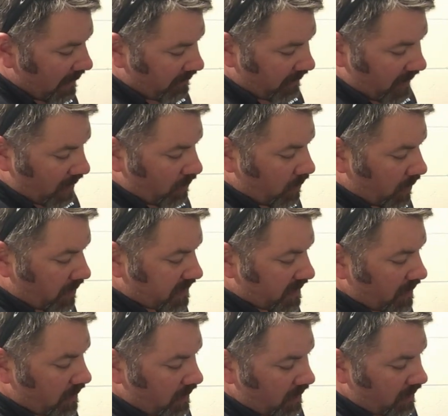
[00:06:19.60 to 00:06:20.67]
Everything works
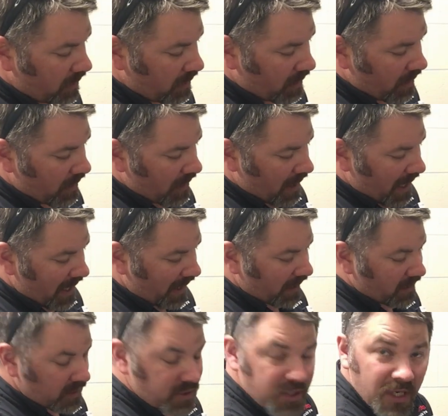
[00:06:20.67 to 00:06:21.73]
good. I
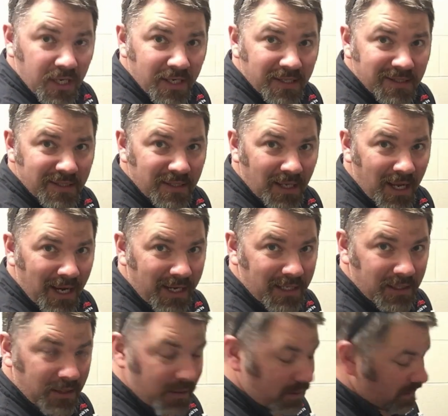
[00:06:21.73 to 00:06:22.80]
can adjust, I
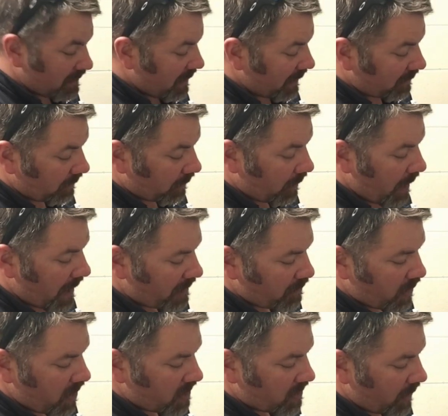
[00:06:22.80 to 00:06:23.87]
can take the
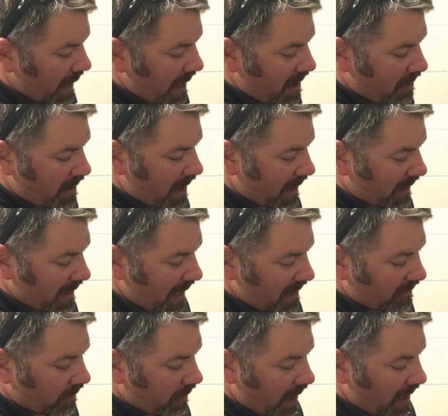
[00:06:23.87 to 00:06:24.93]
cracking pressure out, I can
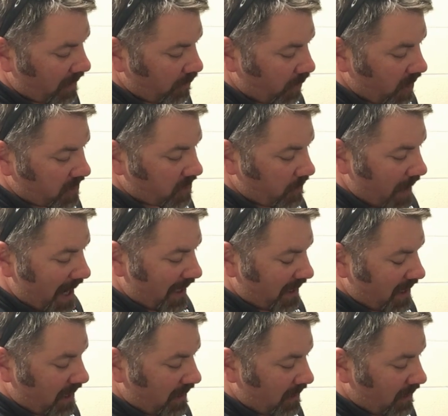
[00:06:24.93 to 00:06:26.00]
add the cracking pressure back
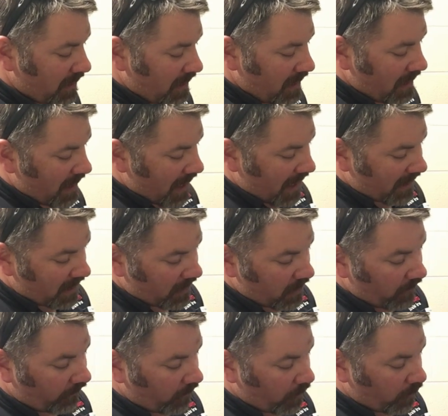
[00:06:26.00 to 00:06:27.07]
in, I can
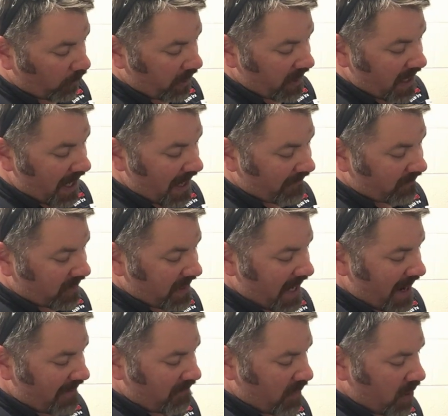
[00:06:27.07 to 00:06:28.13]
go from pre-dive to
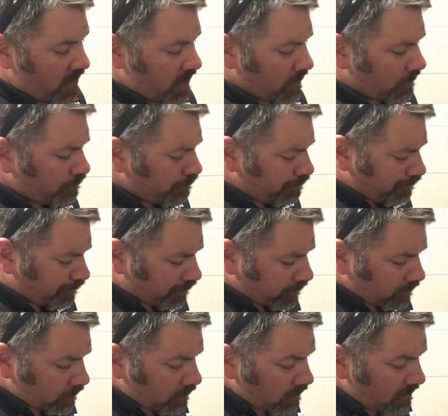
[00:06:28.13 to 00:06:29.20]
dive mode
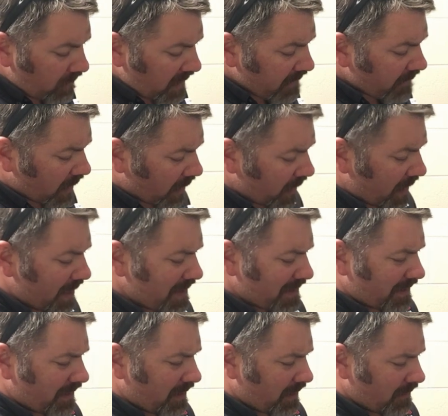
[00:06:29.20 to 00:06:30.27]
very
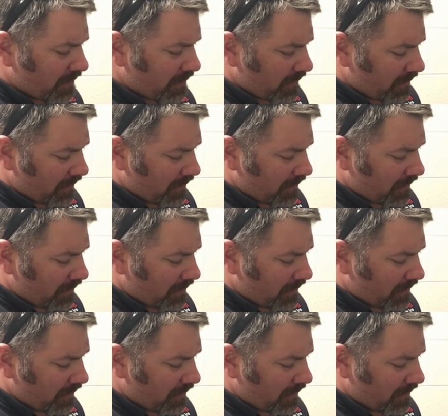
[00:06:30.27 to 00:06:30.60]
easily,